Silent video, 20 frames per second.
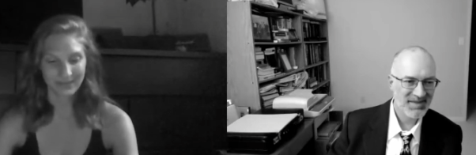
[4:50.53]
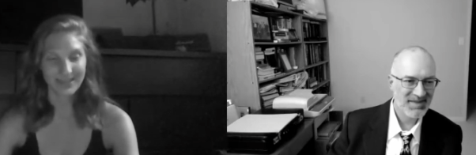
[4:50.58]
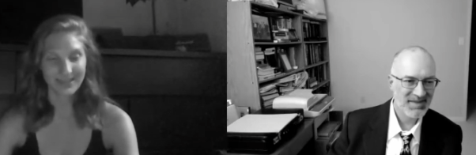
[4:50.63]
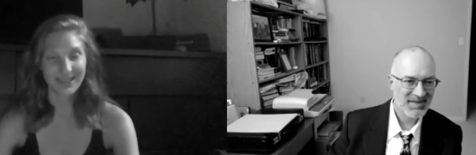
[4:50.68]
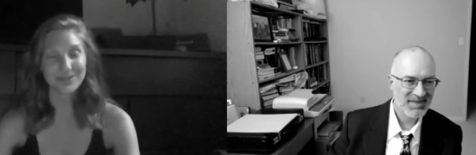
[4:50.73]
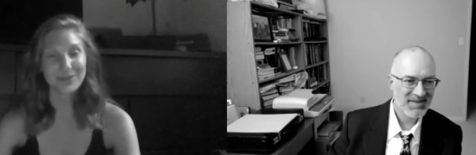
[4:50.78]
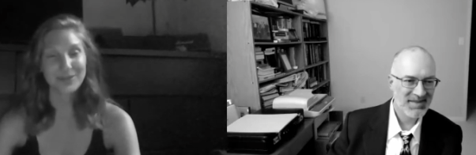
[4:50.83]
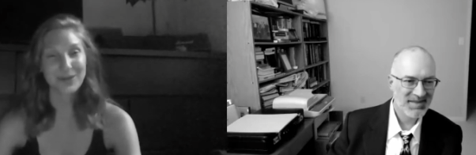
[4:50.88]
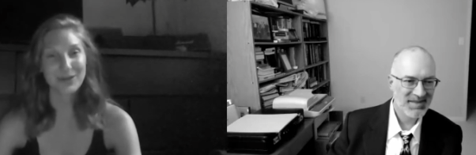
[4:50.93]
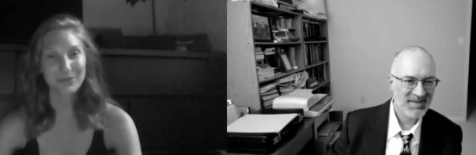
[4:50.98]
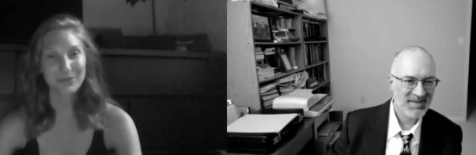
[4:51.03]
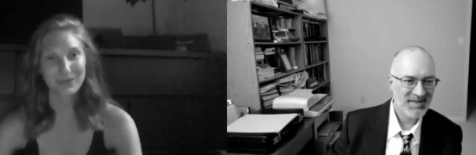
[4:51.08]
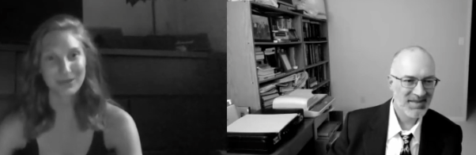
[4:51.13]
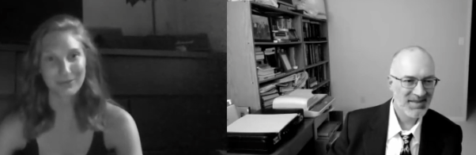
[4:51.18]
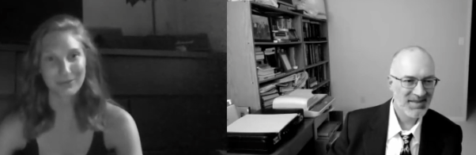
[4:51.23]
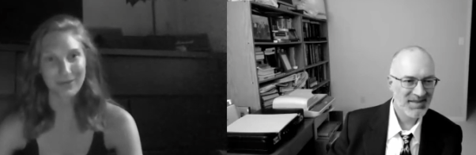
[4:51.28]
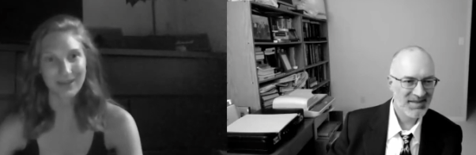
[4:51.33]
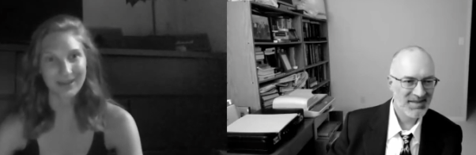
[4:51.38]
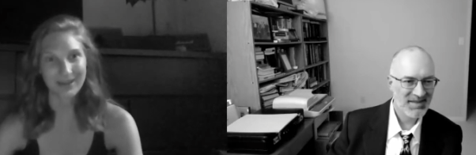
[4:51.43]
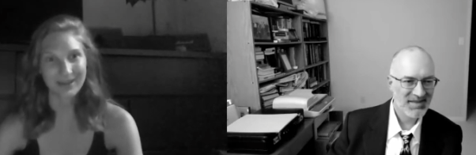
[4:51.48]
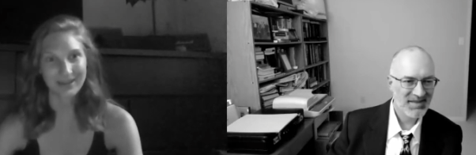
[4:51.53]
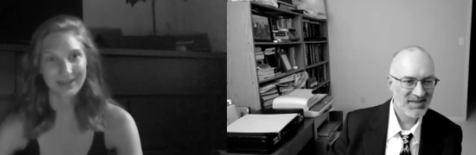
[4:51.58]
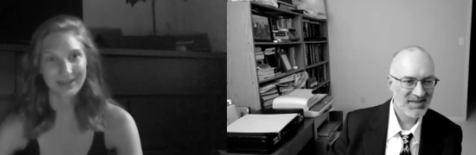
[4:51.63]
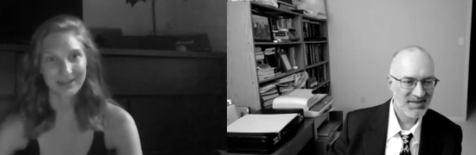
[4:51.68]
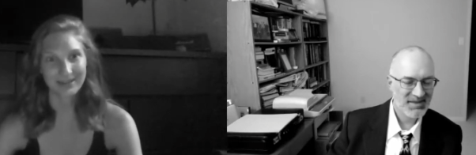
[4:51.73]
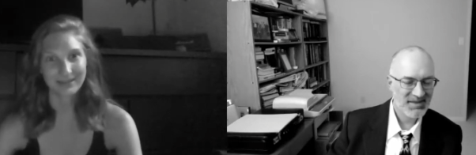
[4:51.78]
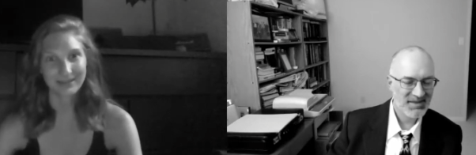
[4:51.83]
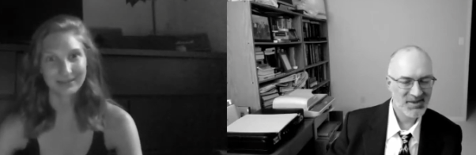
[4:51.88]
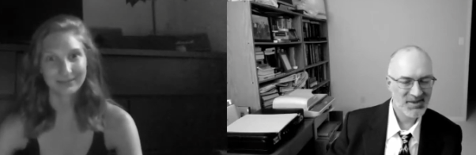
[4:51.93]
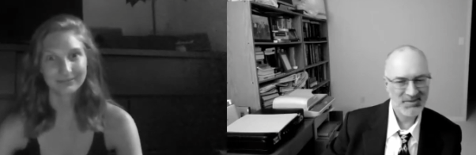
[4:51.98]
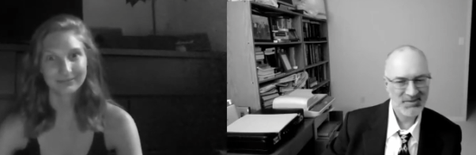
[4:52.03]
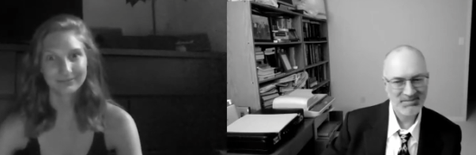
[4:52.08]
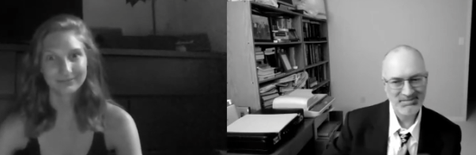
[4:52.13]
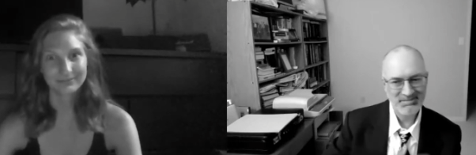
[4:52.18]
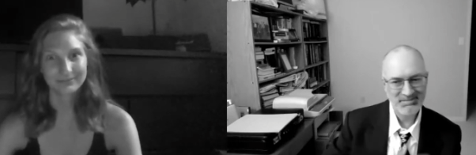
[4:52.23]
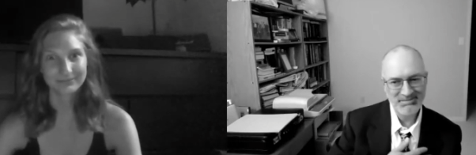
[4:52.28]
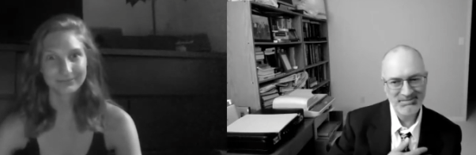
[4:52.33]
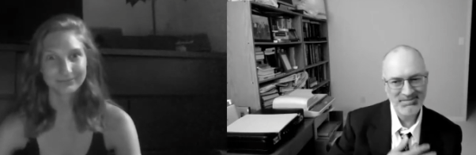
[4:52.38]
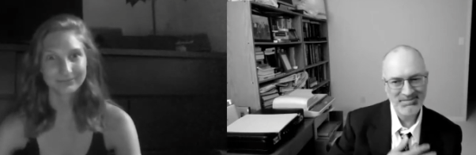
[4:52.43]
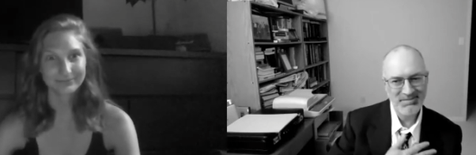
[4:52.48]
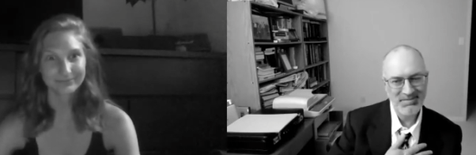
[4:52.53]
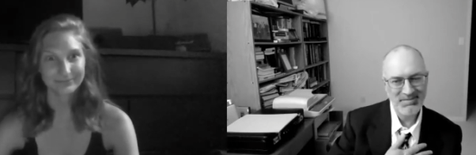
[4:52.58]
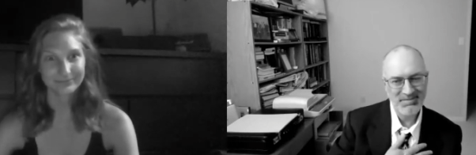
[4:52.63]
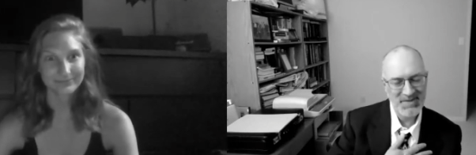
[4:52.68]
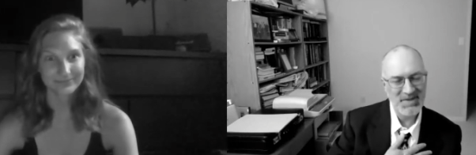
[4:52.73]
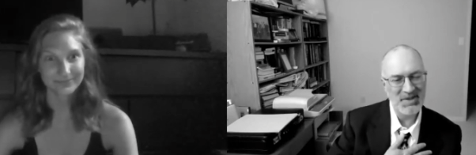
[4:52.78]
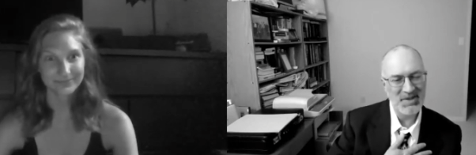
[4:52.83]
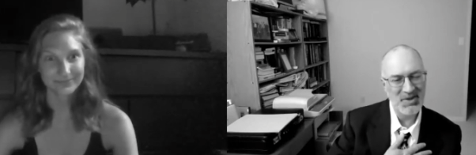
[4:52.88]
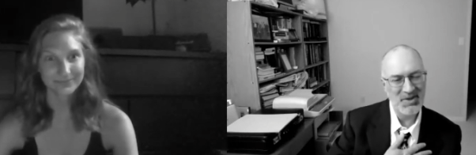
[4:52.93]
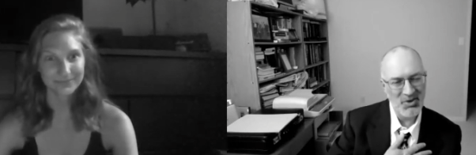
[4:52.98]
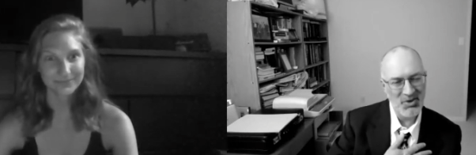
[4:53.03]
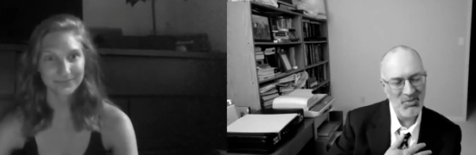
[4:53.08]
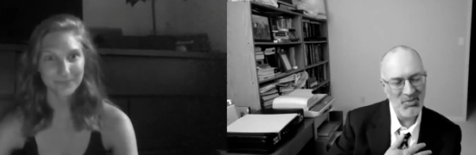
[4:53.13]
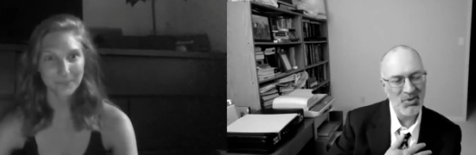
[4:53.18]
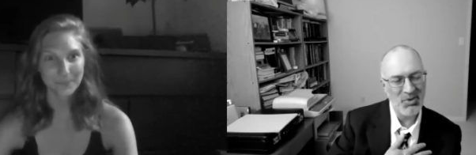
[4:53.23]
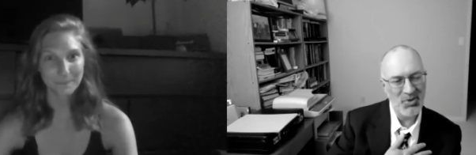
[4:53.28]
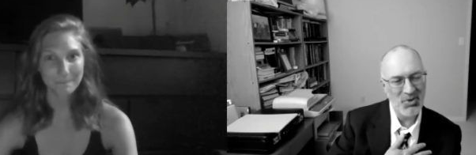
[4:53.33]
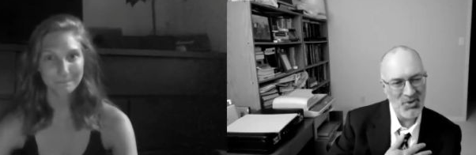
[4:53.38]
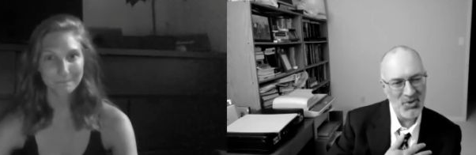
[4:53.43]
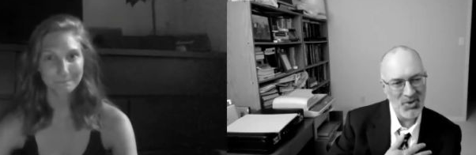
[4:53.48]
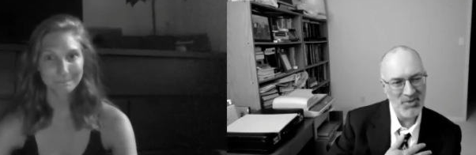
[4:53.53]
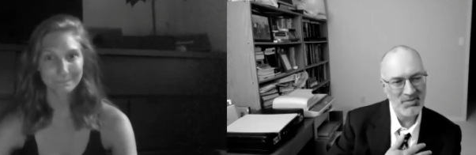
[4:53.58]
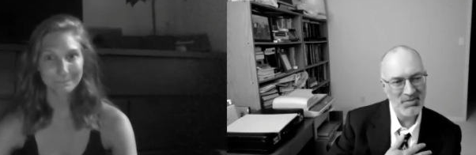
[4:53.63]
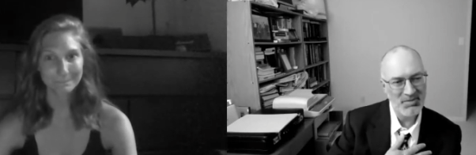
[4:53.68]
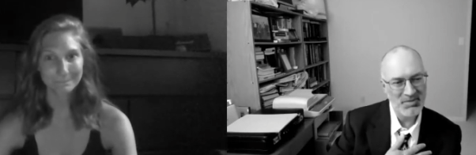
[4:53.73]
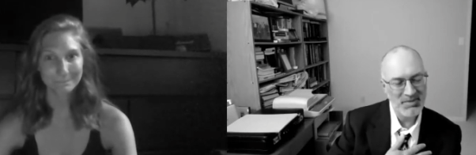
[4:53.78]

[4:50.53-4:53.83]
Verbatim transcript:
Speaker 1: That's what I really want.
Speaker 2: It's a noble goal.